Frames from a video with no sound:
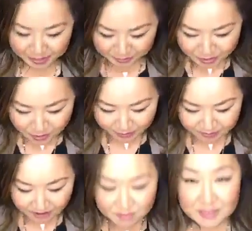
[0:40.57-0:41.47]
I know, I
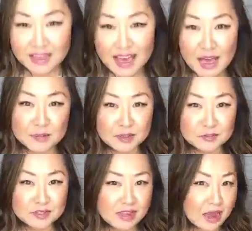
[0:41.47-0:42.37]
love the app. I
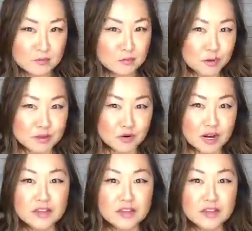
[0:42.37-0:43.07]
use the app way more.